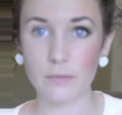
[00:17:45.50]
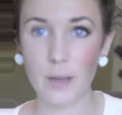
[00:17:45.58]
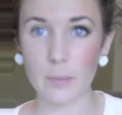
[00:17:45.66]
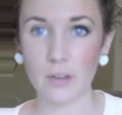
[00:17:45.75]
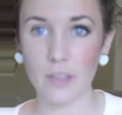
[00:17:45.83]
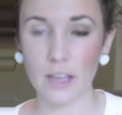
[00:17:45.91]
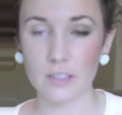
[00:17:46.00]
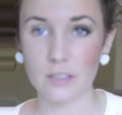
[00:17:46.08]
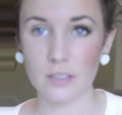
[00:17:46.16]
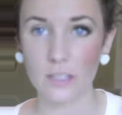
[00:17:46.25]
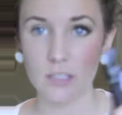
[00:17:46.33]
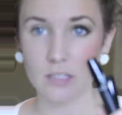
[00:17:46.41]

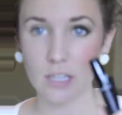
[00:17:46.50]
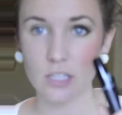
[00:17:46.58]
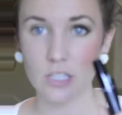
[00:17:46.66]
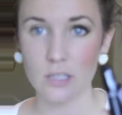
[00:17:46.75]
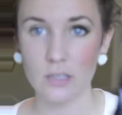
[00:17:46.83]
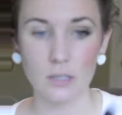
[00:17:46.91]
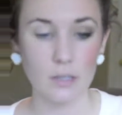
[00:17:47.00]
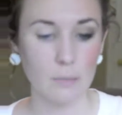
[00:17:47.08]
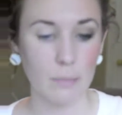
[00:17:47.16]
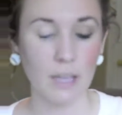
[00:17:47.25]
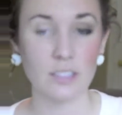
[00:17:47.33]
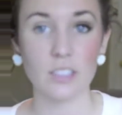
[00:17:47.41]
Fiberlass Extension
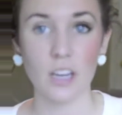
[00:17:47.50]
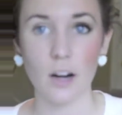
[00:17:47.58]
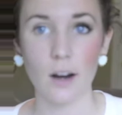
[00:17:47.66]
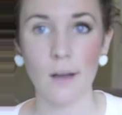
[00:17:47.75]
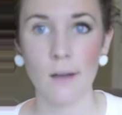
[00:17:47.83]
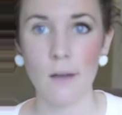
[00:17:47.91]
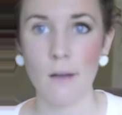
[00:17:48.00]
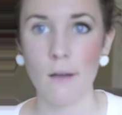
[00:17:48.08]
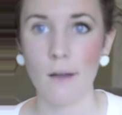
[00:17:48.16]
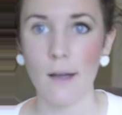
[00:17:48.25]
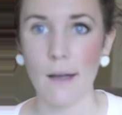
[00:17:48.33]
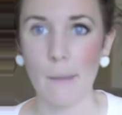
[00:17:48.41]
Mascara.
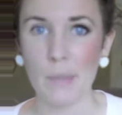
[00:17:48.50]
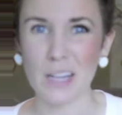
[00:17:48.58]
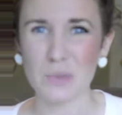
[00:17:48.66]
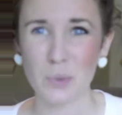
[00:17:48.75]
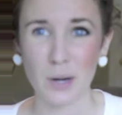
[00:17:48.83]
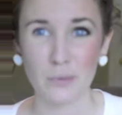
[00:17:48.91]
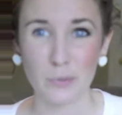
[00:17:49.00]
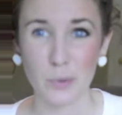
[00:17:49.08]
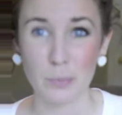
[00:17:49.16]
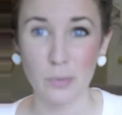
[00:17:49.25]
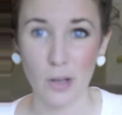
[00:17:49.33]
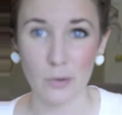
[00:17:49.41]
That's what I have for
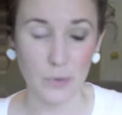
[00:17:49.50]
blog